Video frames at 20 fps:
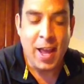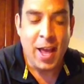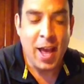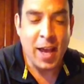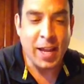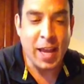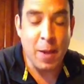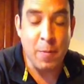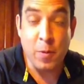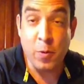I
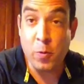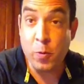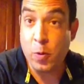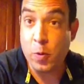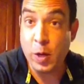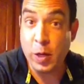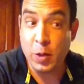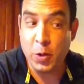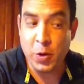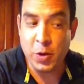can't remember
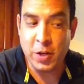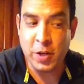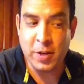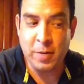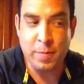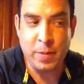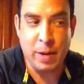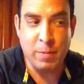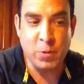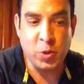where you learned it,
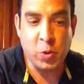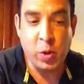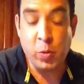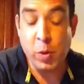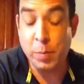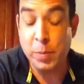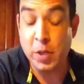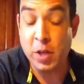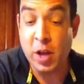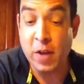but I'm sure you
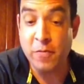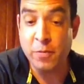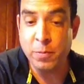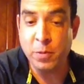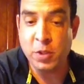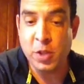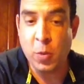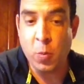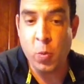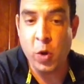ripped it off from
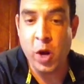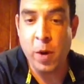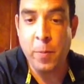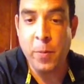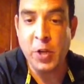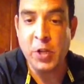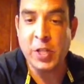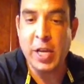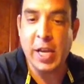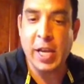somewhere. But
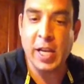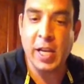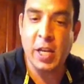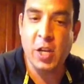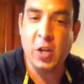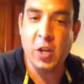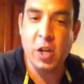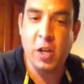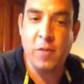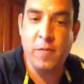you take any
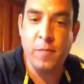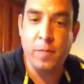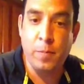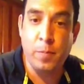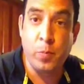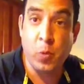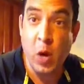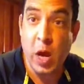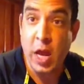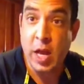good
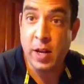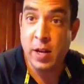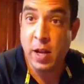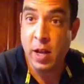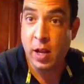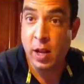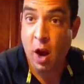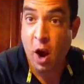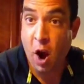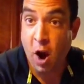bread,
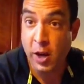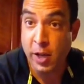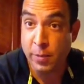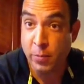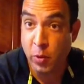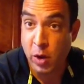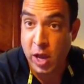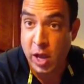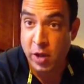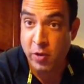hearty
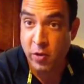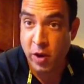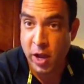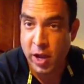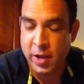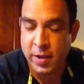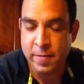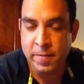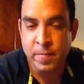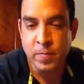bread,
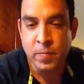right,